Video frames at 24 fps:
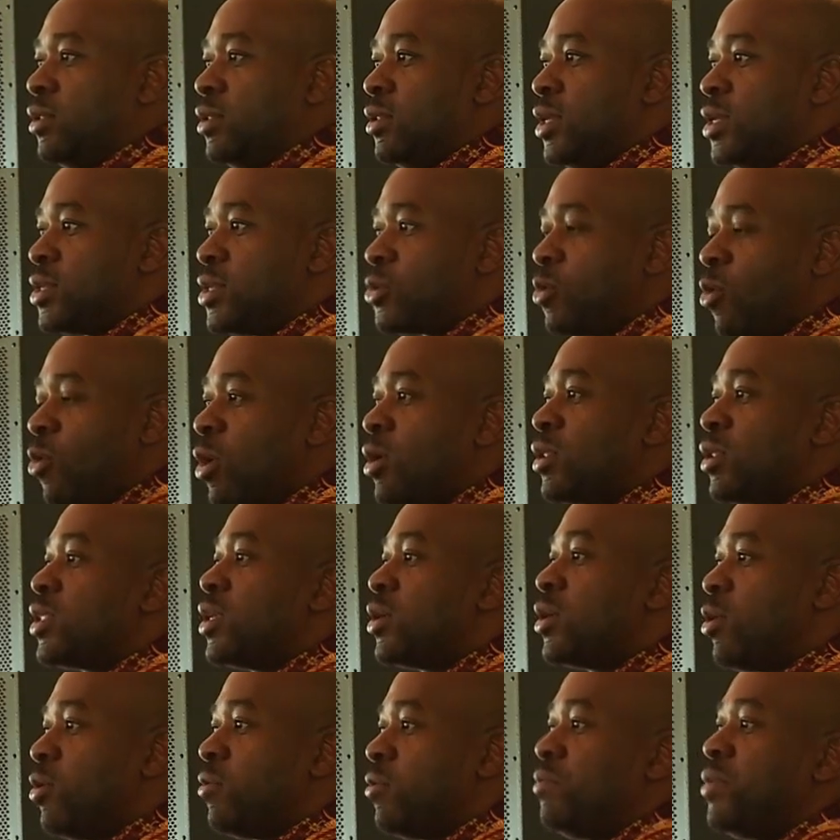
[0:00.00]
This whole
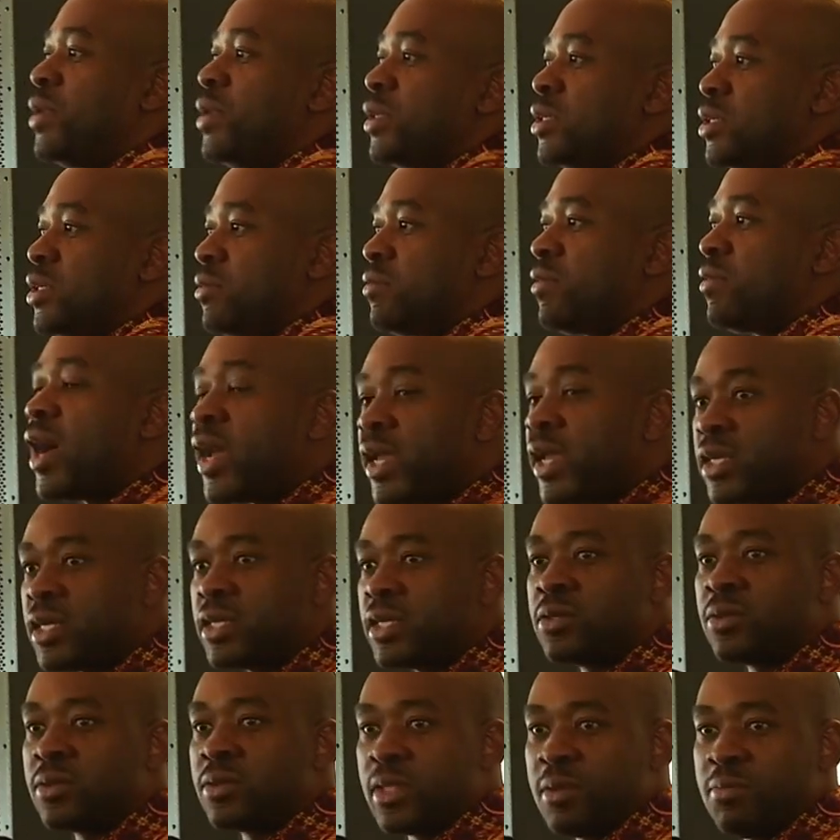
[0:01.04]
thing of being
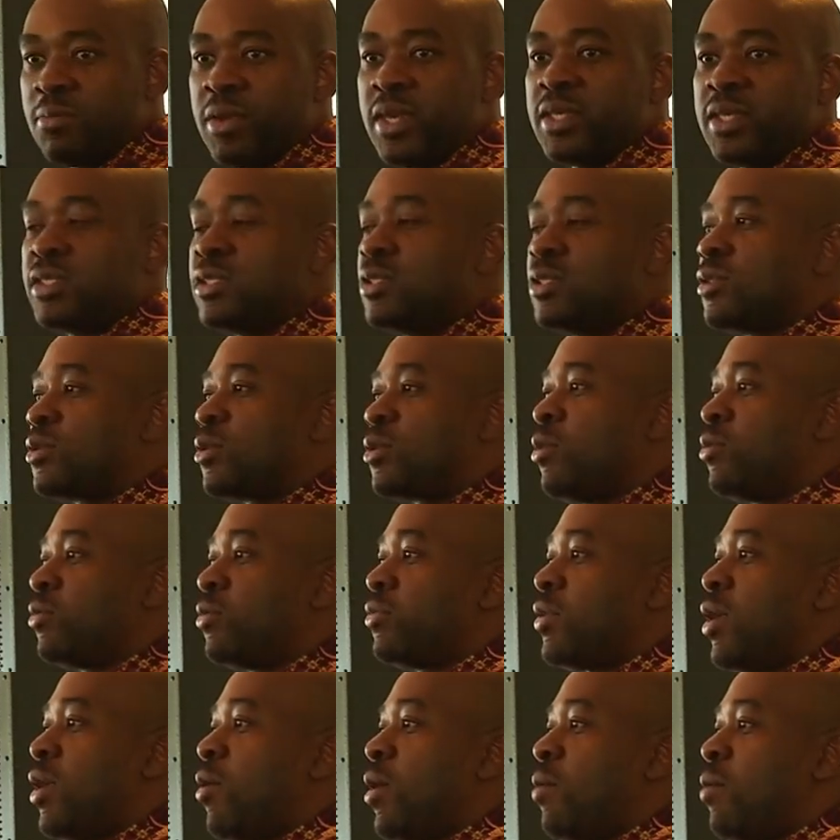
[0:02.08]
divided on the basis
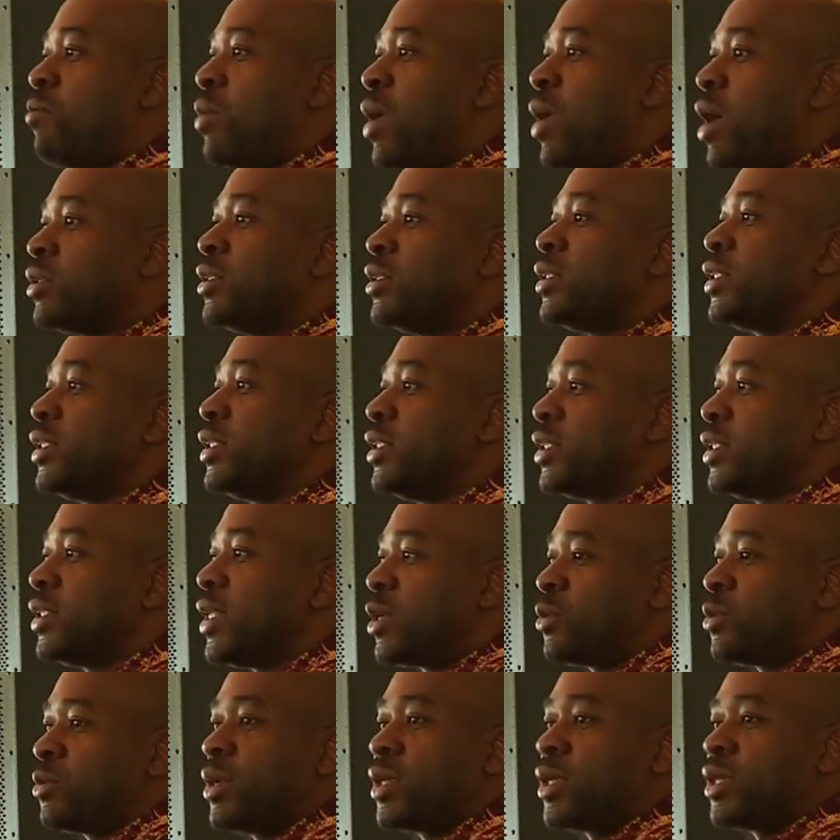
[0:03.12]
of our boundaries
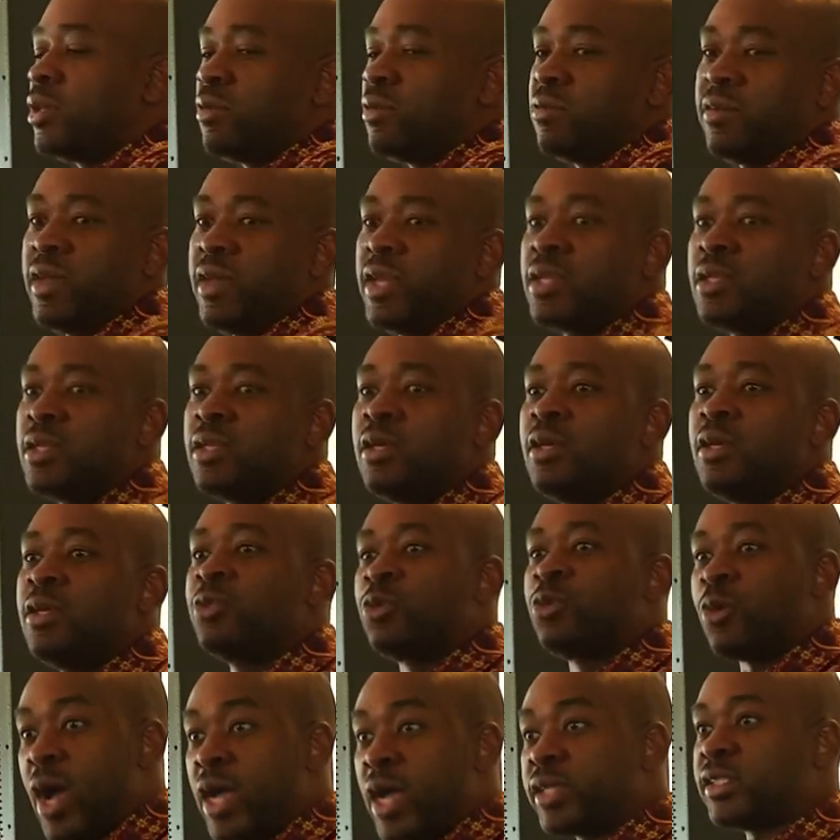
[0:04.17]
that were given
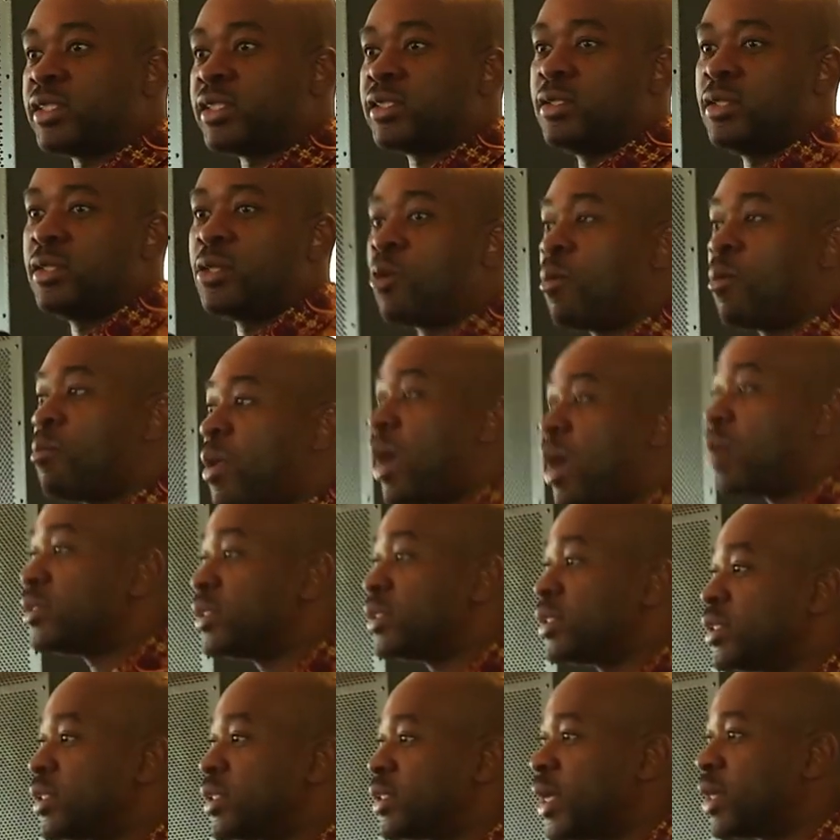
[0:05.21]
to us. You know,
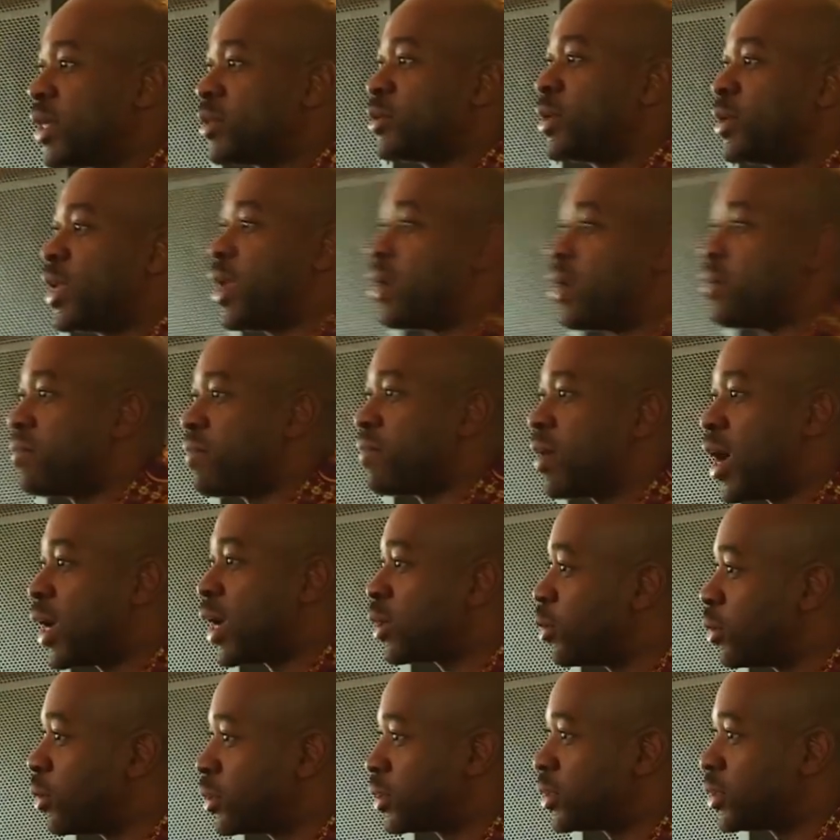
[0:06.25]
boundaries that we have are
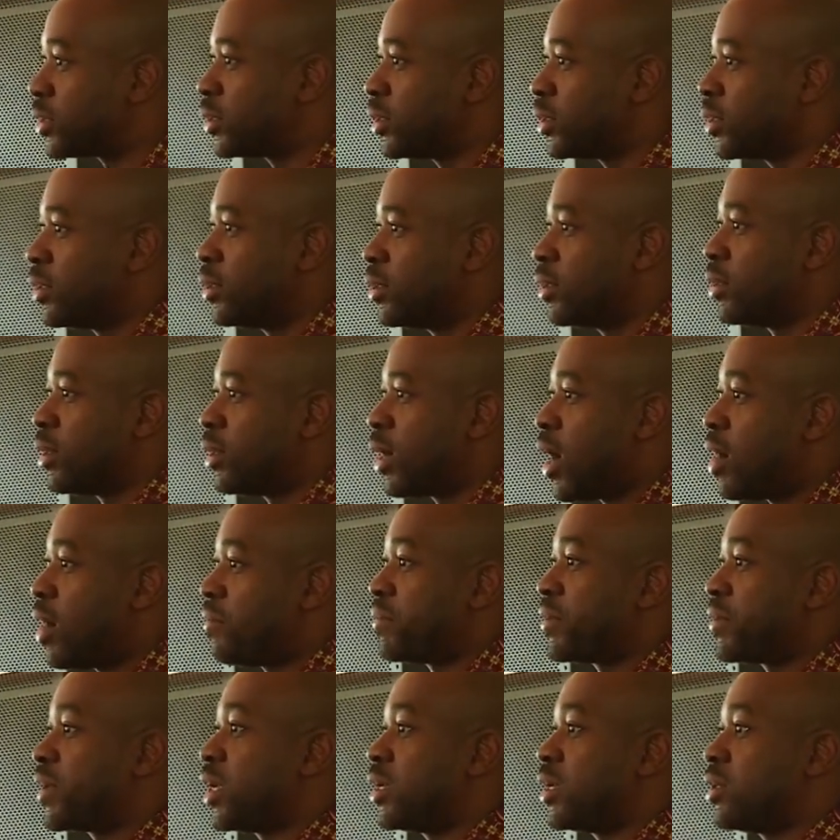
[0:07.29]
not
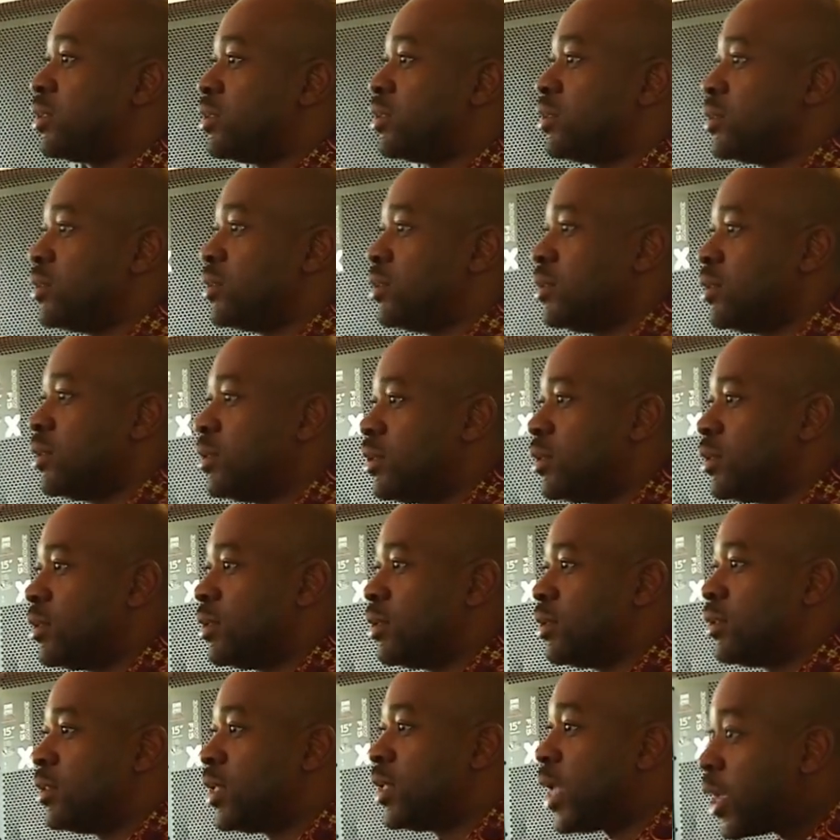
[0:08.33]
African.
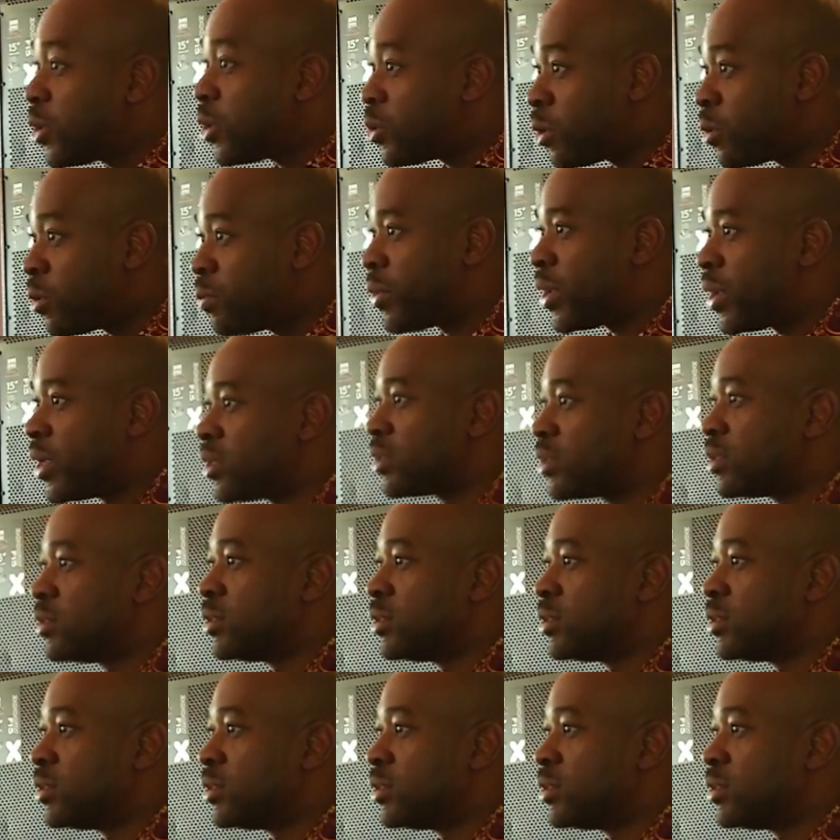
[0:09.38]
They are European.